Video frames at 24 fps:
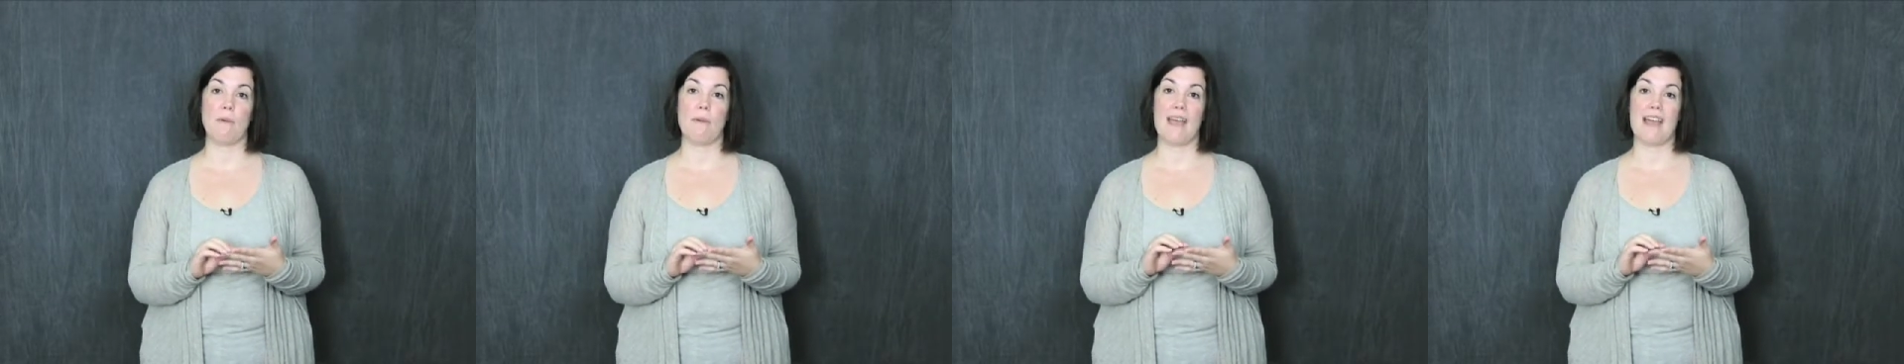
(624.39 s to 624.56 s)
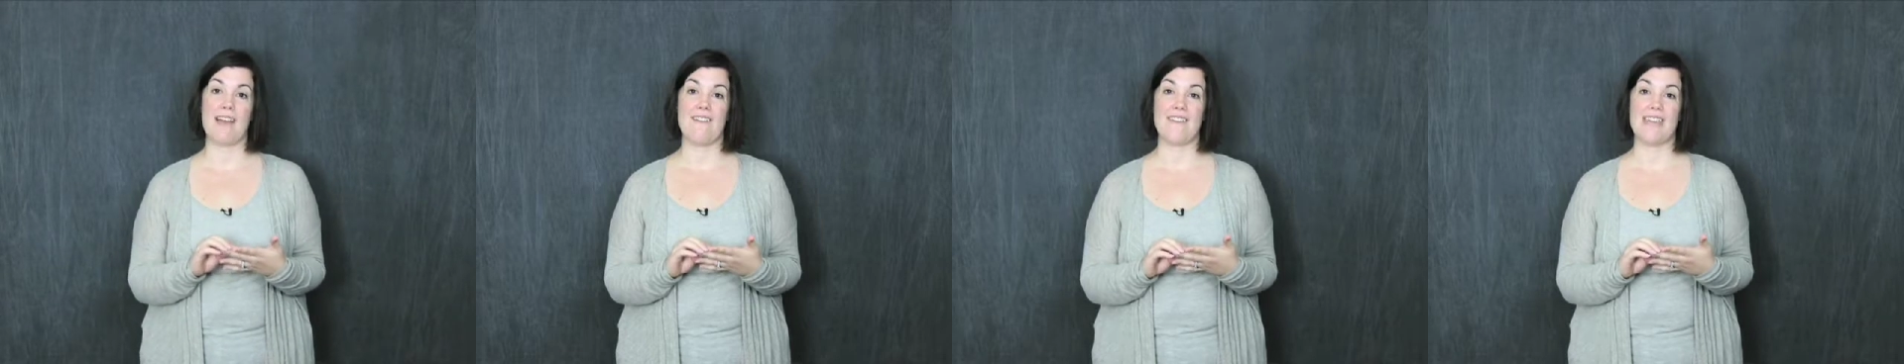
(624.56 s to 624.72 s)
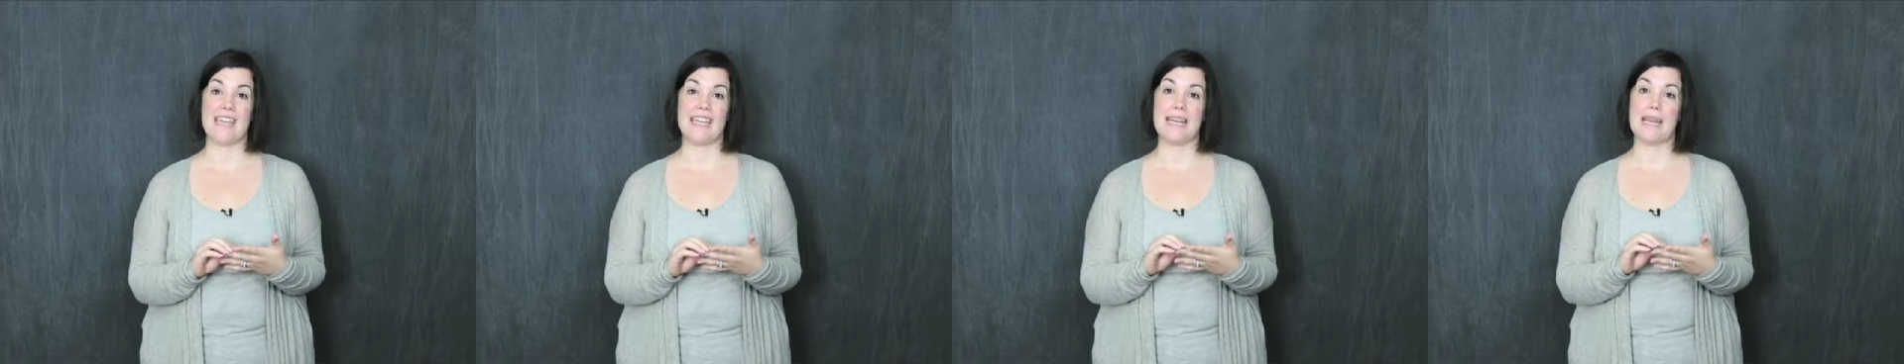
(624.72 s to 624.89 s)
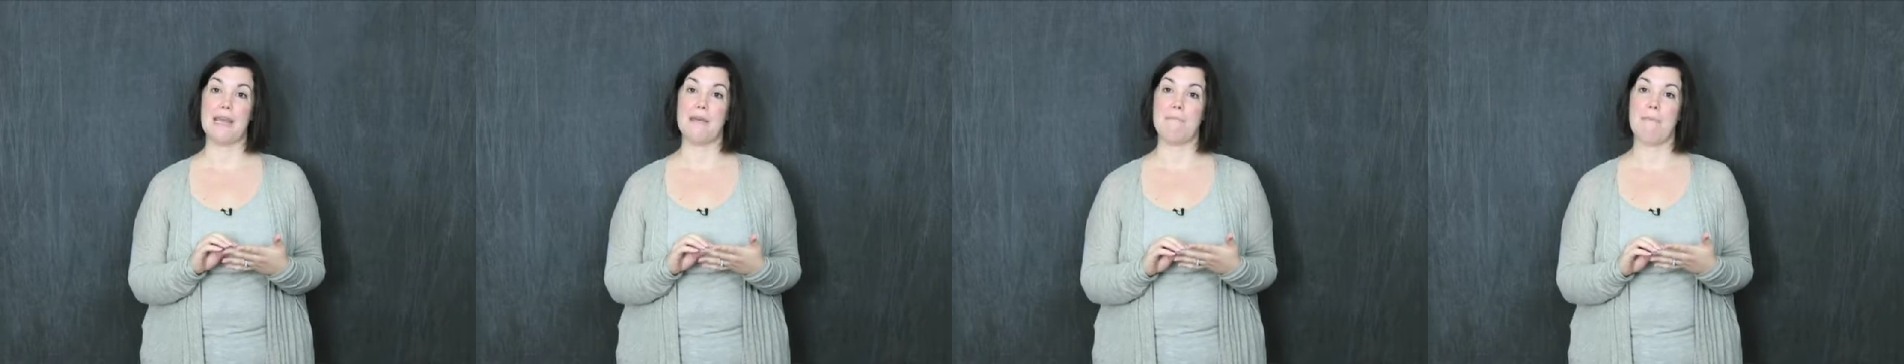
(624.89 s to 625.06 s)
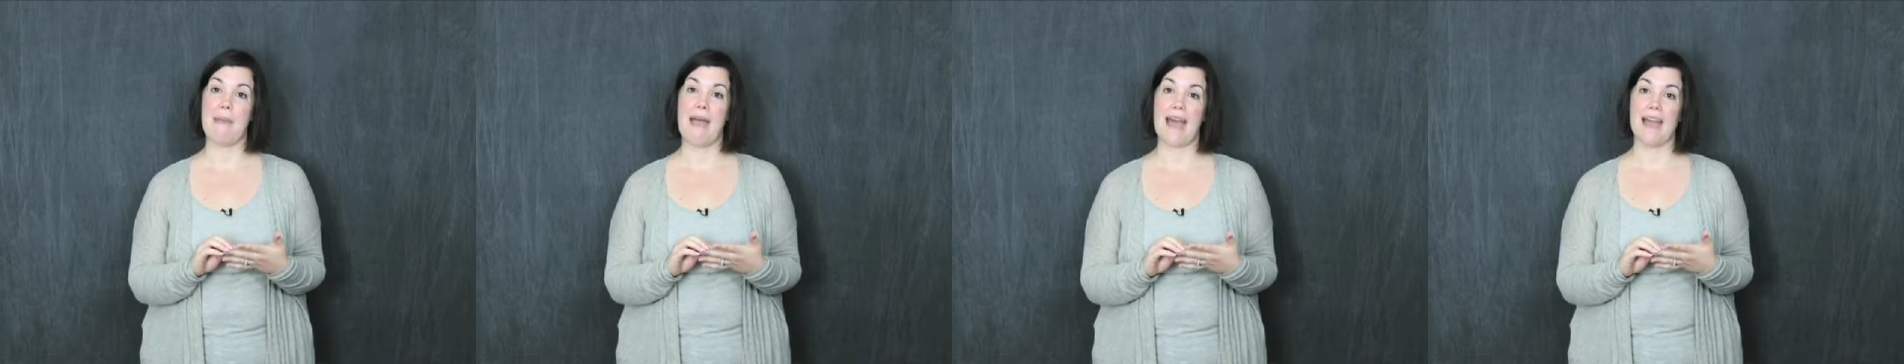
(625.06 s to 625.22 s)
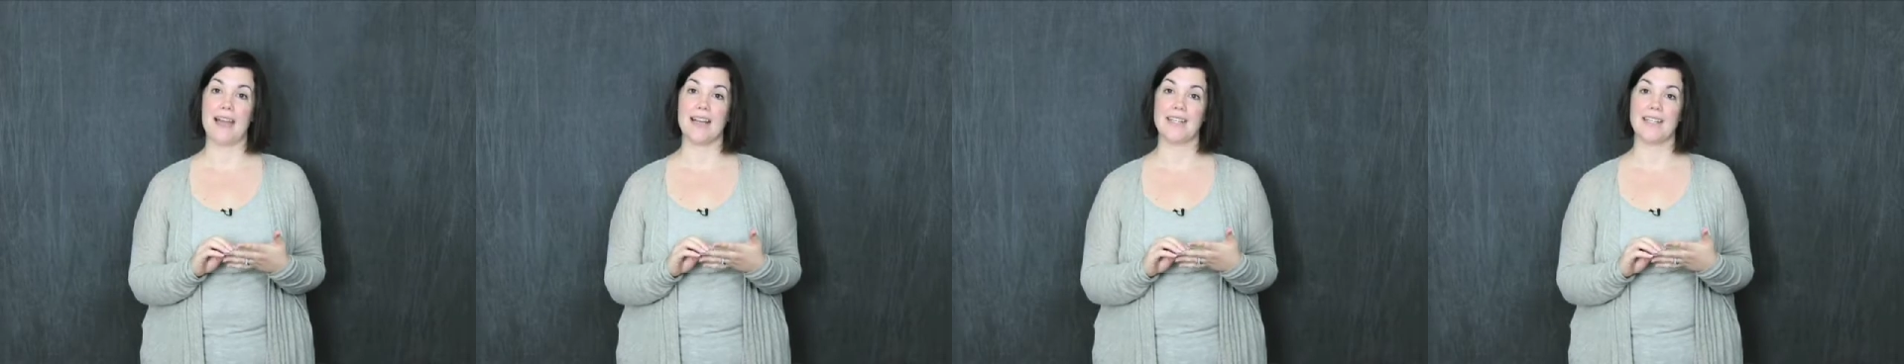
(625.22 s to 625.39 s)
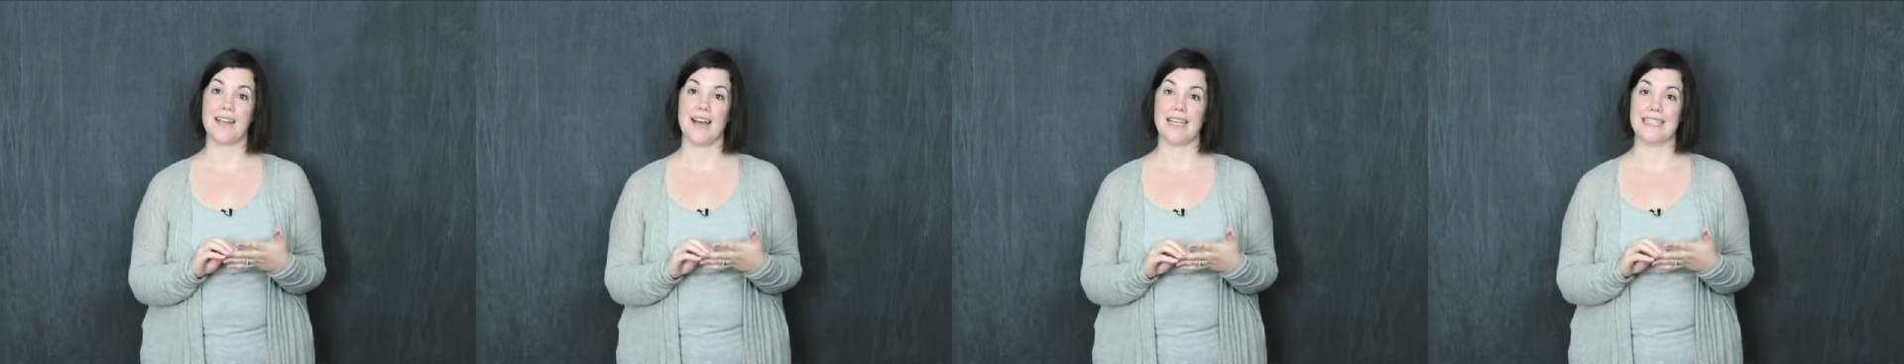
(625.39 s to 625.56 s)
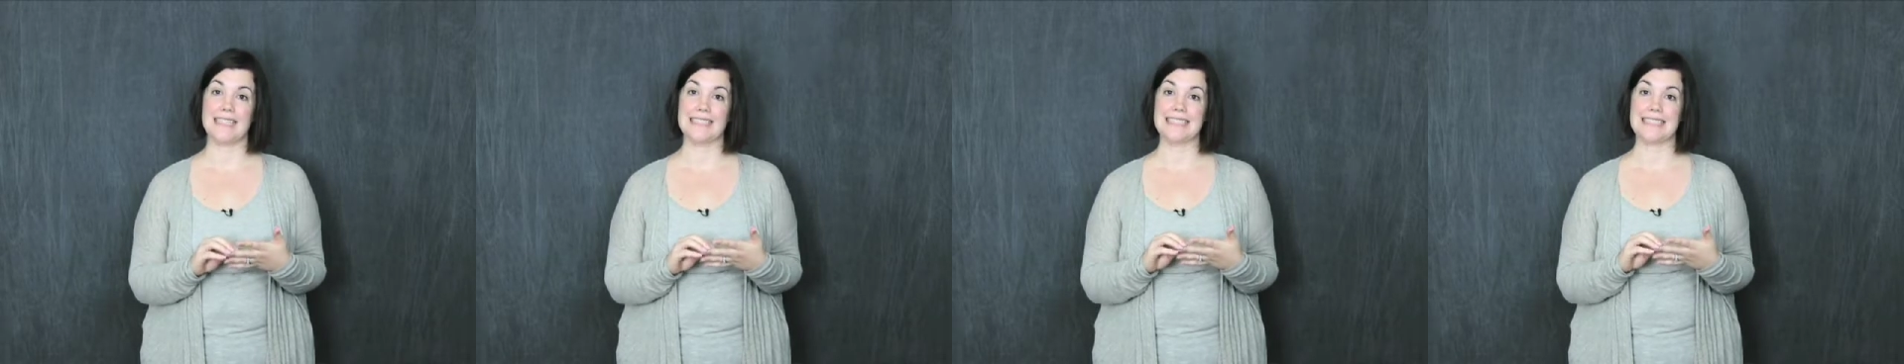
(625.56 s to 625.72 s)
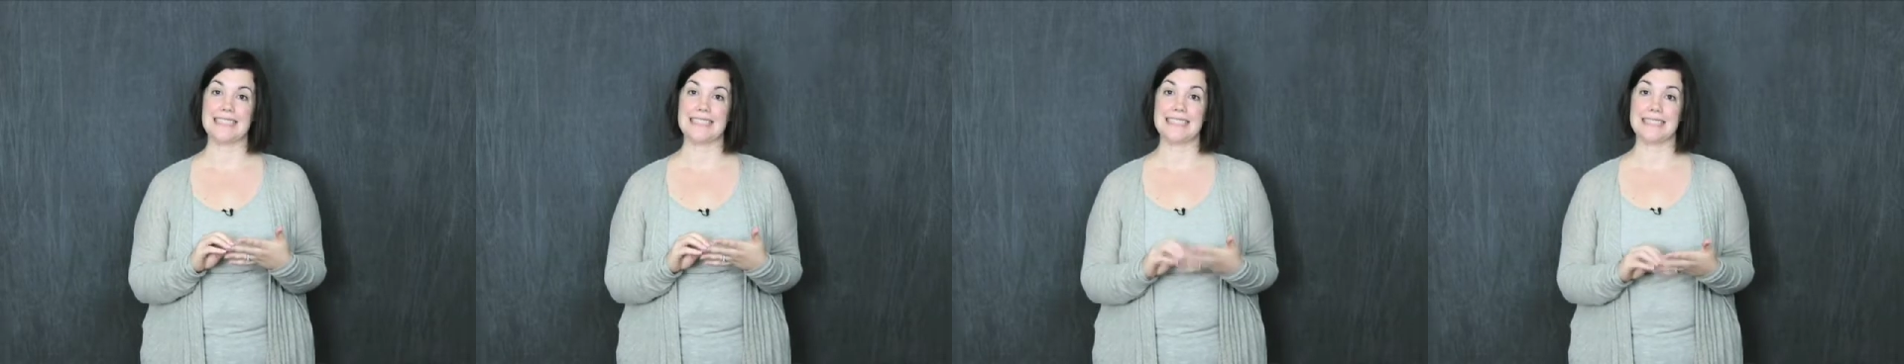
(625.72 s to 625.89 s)
we're having an impact
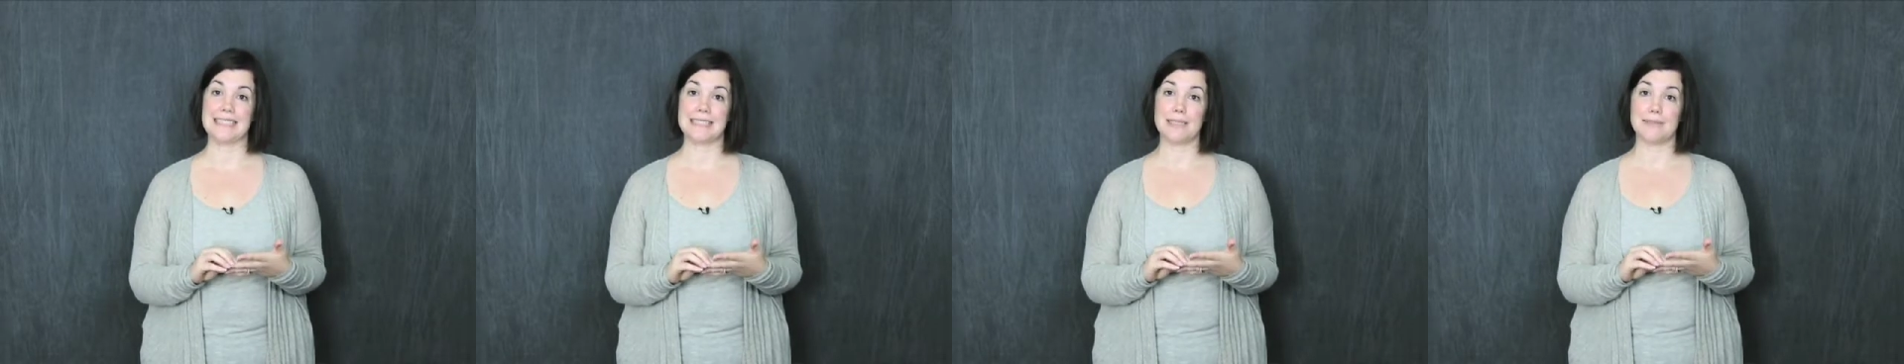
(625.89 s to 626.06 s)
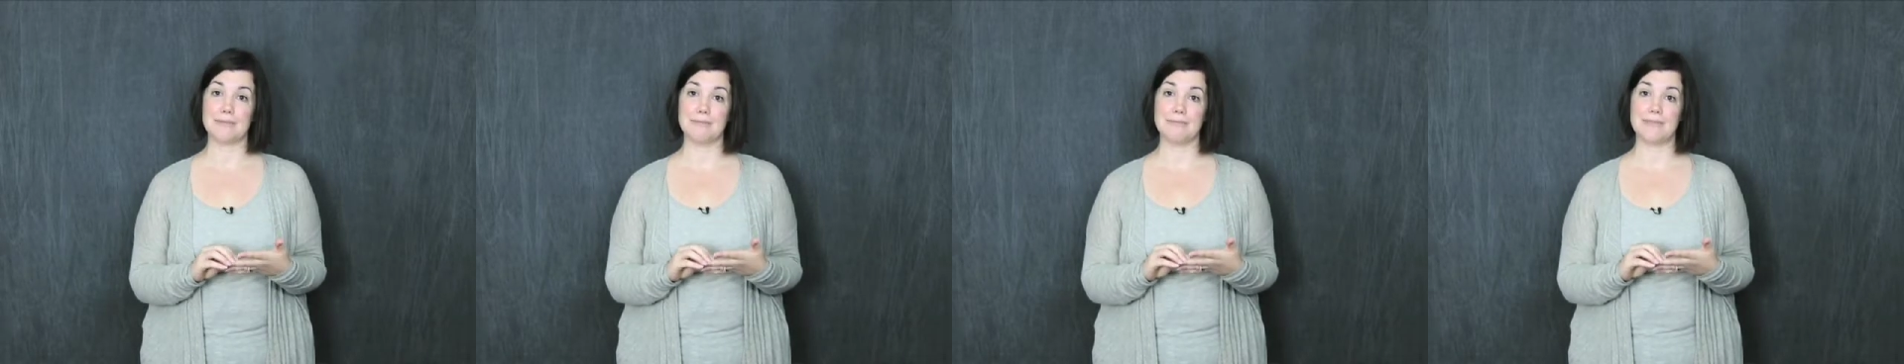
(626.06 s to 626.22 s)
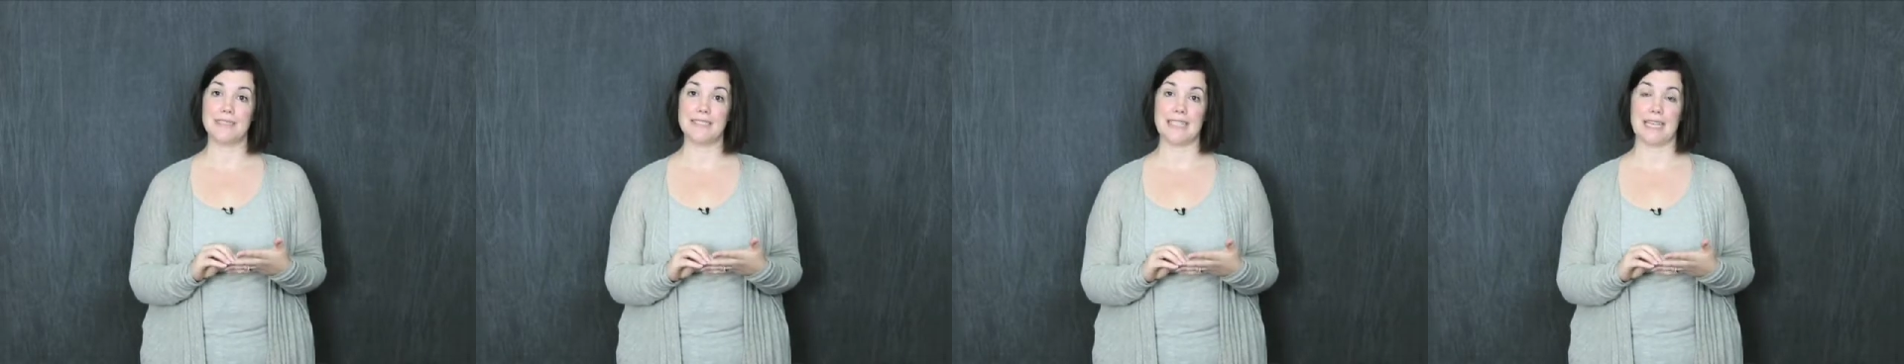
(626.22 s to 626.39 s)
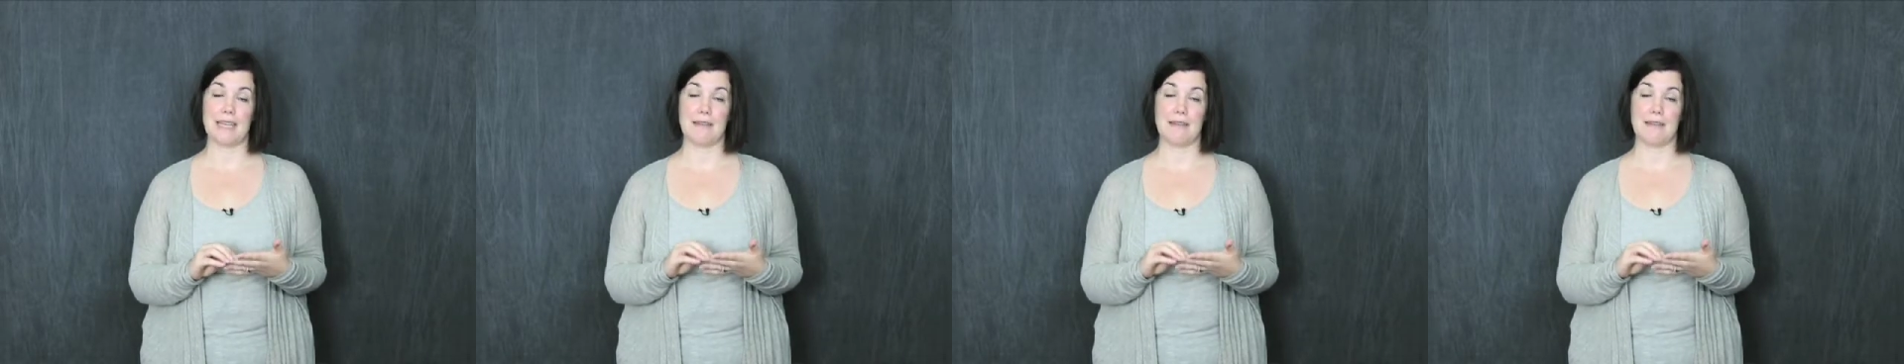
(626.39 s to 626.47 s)
on systems